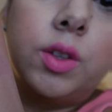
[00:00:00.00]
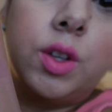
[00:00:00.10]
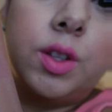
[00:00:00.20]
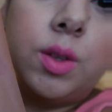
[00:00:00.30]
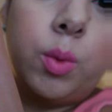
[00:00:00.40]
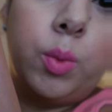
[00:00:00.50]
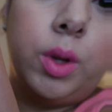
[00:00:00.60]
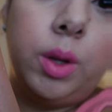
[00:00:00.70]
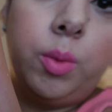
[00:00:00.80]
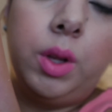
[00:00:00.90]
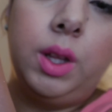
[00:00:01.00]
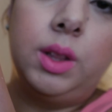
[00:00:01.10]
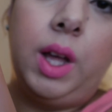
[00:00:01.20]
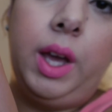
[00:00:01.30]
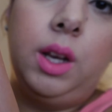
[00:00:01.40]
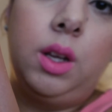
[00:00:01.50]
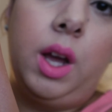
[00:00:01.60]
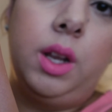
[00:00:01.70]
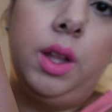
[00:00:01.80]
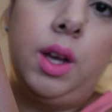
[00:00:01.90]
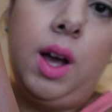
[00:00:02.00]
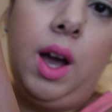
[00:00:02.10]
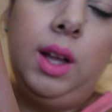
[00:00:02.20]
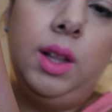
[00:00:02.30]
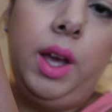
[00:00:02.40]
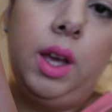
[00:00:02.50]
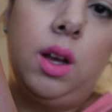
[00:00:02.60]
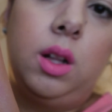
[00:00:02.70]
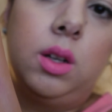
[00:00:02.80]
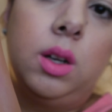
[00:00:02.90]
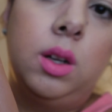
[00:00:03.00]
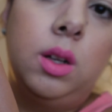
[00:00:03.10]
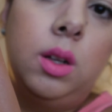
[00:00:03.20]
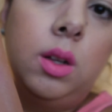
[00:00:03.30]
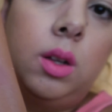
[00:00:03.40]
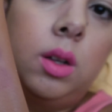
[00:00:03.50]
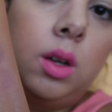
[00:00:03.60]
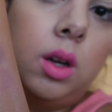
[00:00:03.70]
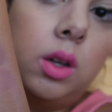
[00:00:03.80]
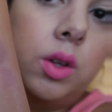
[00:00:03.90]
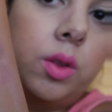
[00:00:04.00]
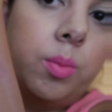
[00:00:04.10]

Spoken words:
So it's a really, really light, kind of like a highlight color under the